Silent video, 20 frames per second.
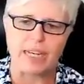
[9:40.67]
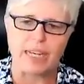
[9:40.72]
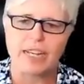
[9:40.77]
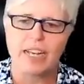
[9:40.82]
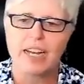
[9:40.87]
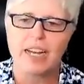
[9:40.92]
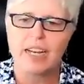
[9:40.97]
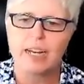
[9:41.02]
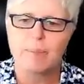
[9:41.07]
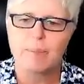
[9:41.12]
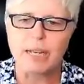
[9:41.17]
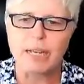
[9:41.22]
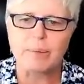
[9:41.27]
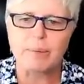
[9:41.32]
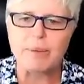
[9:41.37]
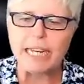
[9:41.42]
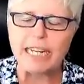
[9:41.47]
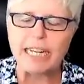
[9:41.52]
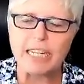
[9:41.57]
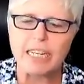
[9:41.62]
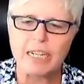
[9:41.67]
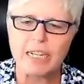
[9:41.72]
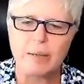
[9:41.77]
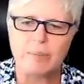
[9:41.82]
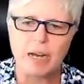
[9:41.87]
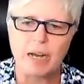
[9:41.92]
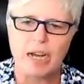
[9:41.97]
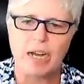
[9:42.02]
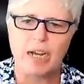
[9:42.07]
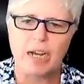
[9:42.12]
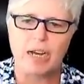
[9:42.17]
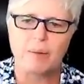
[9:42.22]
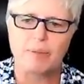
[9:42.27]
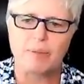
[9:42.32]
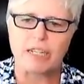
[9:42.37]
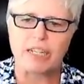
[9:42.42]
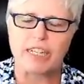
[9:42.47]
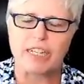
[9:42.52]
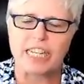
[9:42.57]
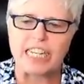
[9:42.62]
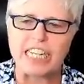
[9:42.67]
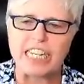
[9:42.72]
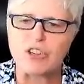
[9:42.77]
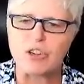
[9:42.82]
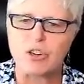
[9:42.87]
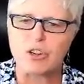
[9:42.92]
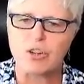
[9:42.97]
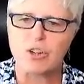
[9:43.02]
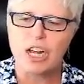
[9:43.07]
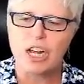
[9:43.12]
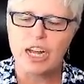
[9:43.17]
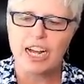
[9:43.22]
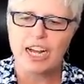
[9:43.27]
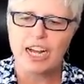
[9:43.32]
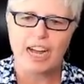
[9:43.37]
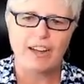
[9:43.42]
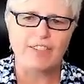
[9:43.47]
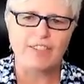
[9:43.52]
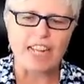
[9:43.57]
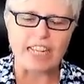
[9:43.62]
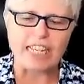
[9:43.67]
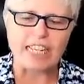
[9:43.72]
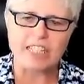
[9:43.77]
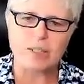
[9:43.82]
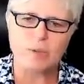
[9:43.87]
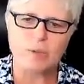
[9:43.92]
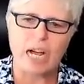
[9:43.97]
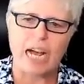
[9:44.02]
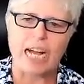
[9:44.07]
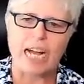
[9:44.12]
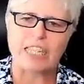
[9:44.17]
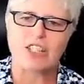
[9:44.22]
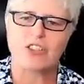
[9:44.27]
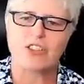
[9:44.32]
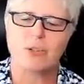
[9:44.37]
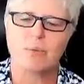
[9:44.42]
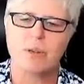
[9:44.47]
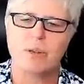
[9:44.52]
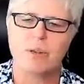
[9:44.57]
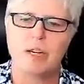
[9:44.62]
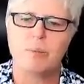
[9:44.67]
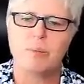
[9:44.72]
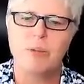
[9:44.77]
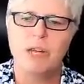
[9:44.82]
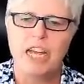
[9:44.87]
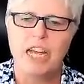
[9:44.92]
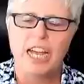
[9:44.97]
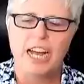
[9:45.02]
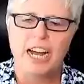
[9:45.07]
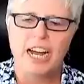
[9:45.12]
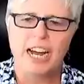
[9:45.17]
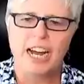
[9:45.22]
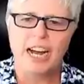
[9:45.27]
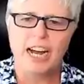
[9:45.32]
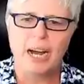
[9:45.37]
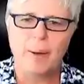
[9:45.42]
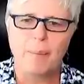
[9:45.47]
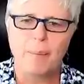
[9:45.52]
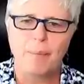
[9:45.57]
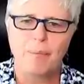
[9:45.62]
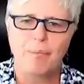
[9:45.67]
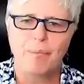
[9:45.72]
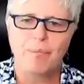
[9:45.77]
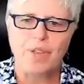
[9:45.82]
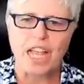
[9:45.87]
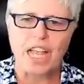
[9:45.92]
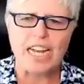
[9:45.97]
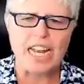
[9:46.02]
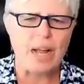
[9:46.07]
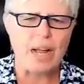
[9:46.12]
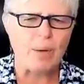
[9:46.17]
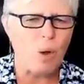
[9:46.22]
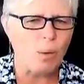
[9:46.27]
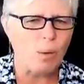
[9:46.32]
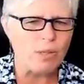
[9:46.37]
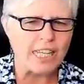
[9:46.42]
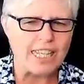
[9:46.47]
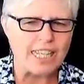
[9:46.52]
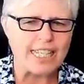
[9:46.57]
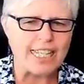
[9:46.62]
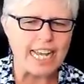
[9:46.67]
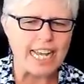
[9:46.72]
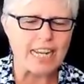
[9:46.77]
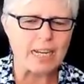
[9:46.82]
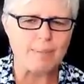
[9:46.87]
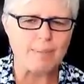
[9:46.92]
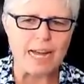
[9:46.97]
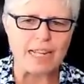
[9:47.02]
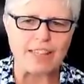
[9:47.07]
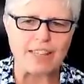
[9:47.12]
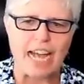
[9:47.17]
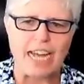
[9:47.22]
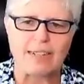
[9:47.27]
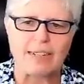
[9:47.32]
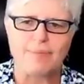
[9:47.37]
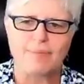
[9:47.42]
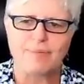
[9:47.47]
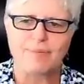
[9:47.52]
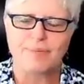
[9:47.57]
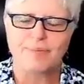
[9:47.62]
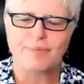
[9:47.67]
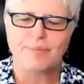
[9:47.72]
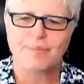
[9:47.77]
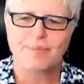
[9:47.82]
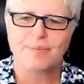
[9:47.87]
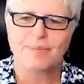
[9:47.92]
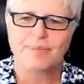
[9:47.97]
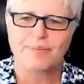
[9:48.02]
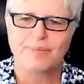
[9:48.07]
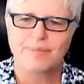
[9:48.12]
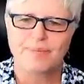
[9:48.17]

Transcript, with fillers: big, big medium, uh, big teacher. I've taken some classes from him. Um, and what was he saying about that?